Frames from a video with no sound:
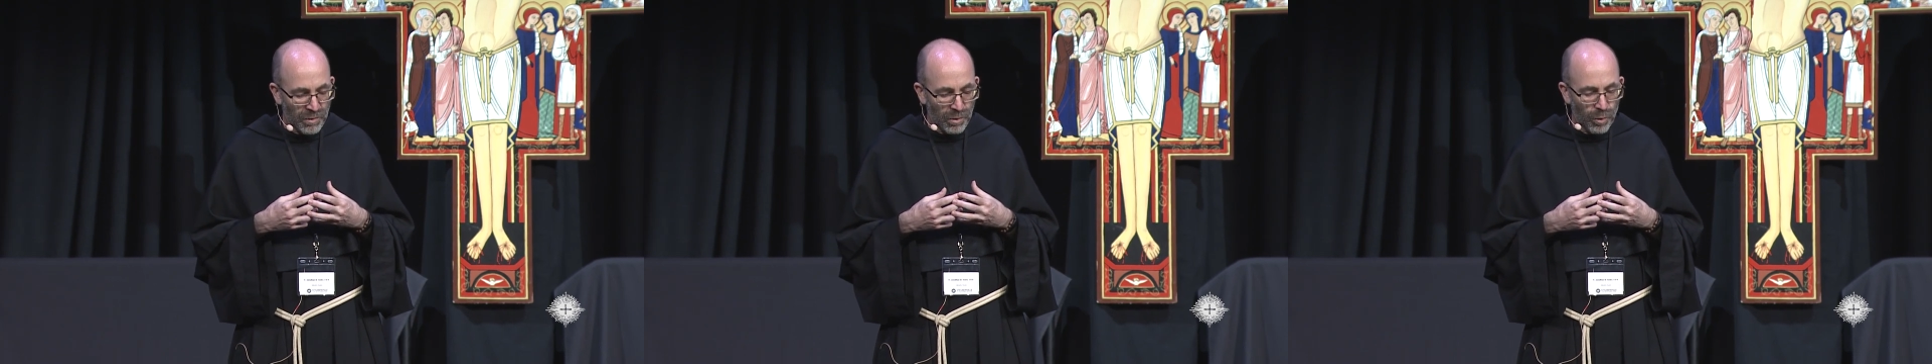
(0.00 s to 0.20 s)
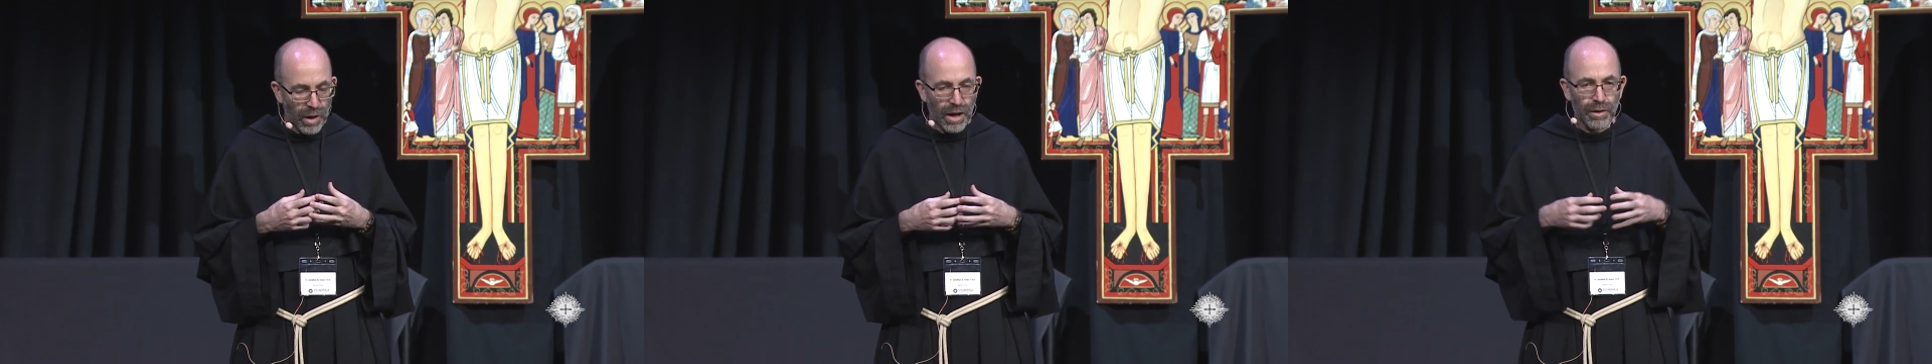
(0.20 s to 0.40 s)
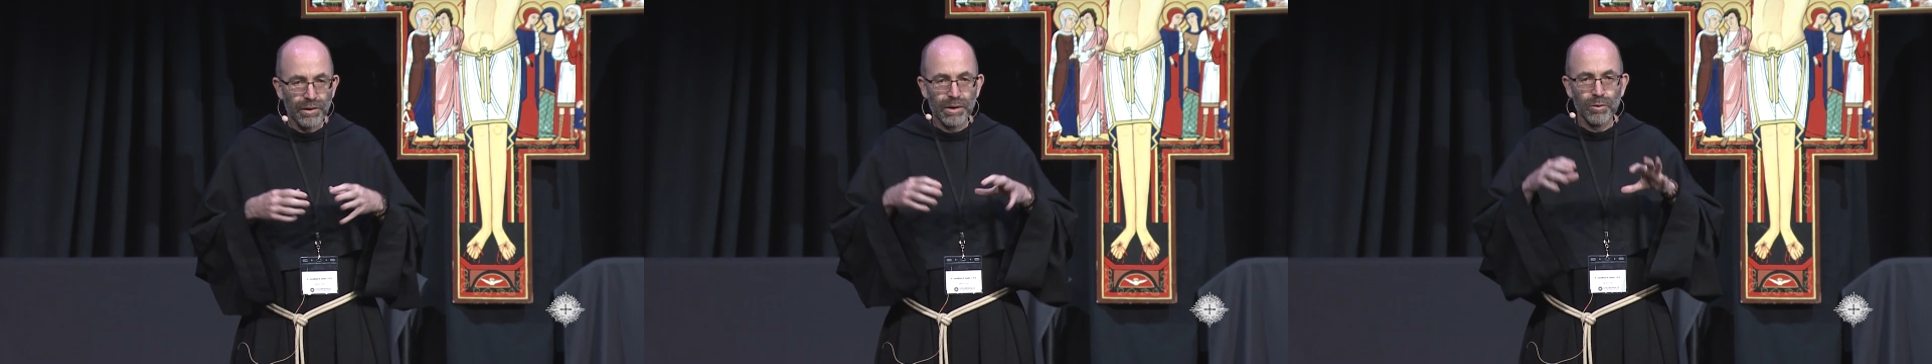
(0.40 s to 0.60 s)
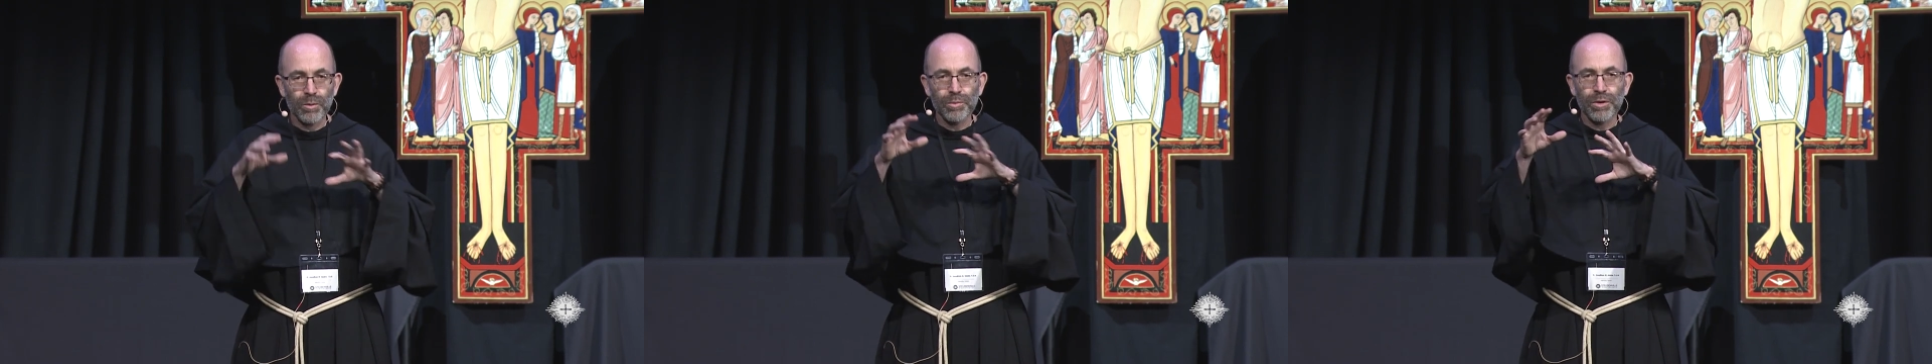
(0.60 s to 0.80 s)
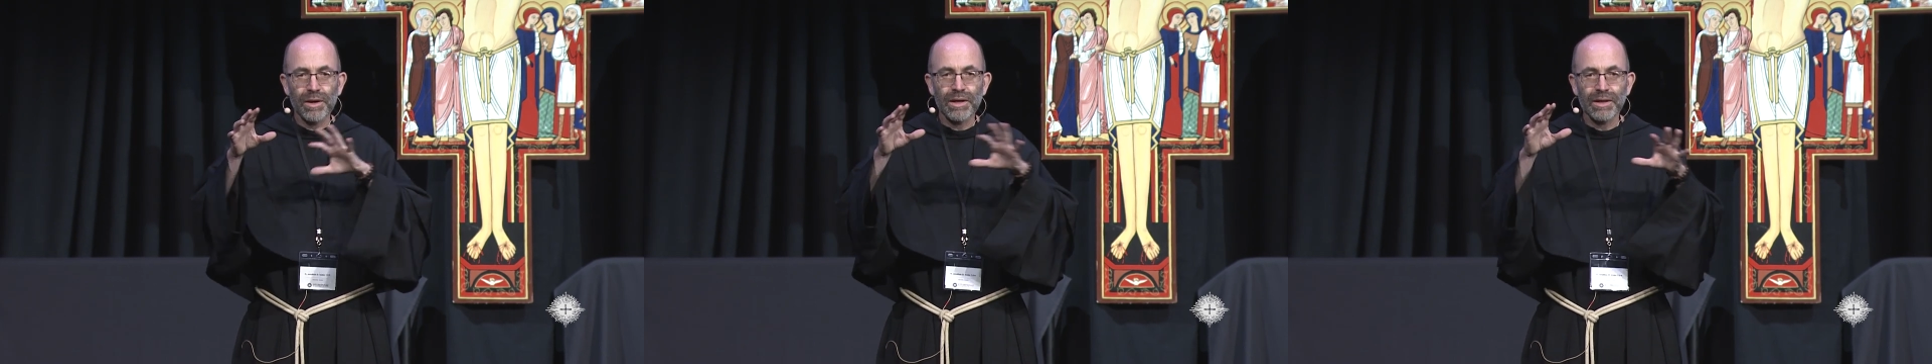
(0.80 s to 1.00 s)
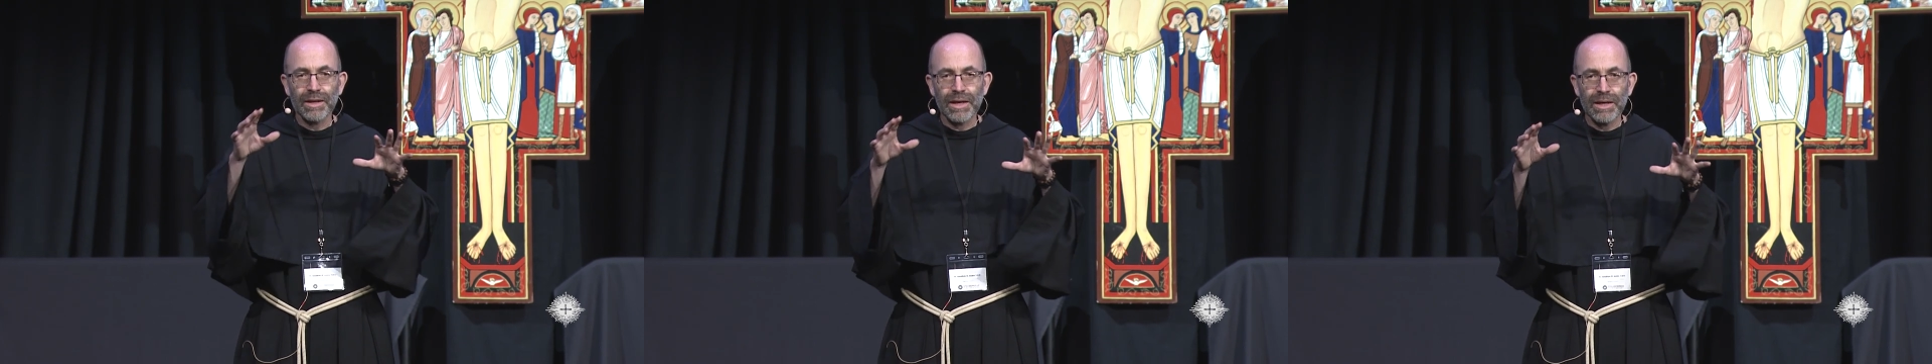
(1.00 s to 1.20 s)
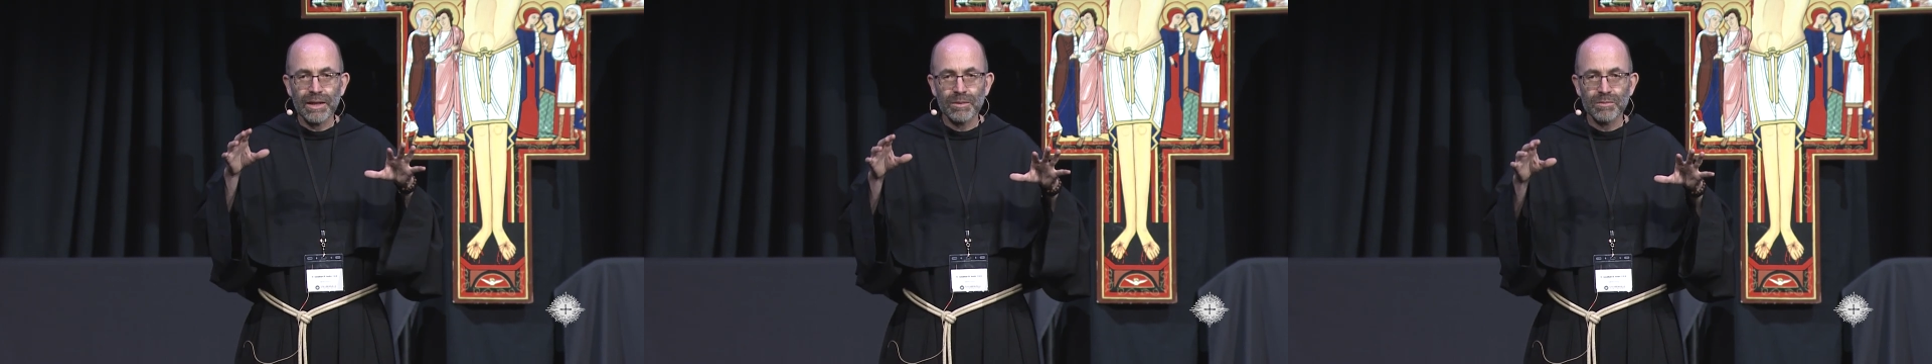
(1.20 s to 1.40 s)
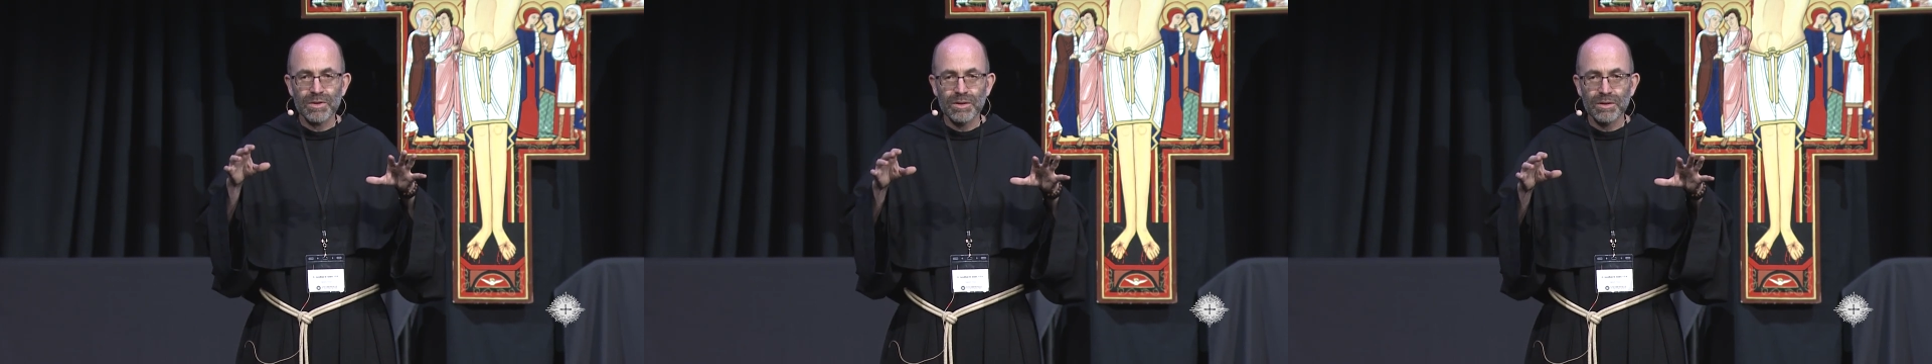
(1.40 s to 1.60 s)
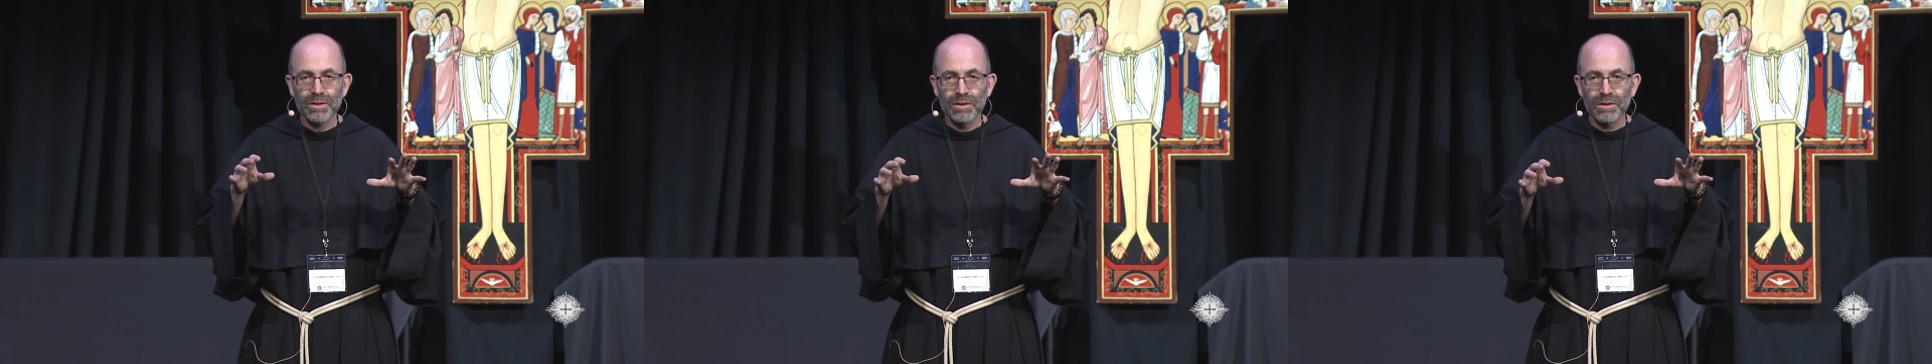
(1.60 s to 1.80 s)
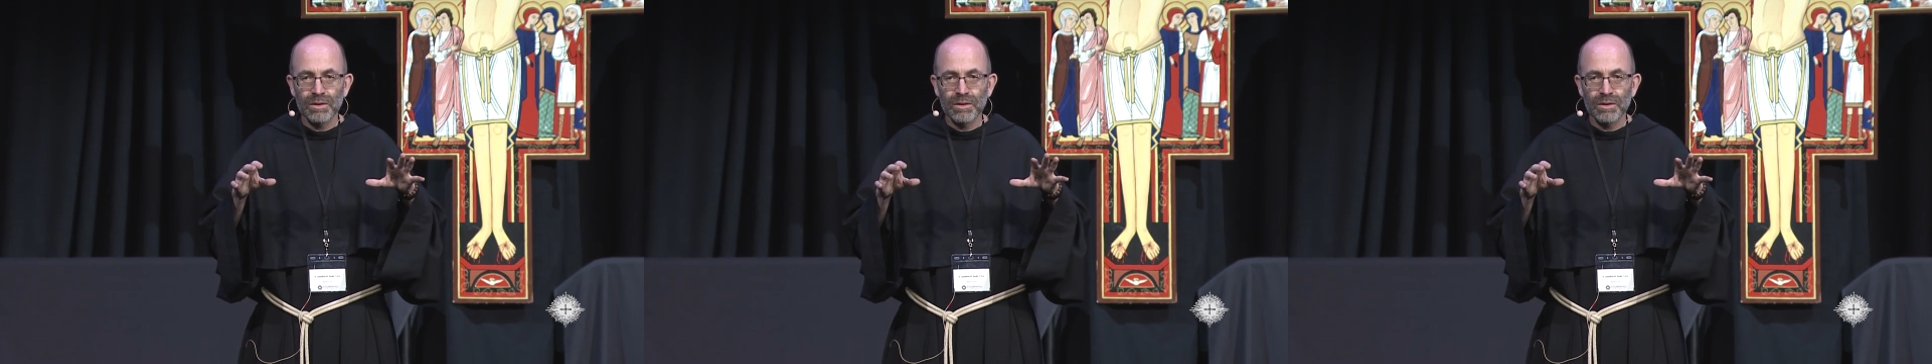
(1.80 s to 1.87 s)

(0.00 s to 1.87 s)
while they were playing games,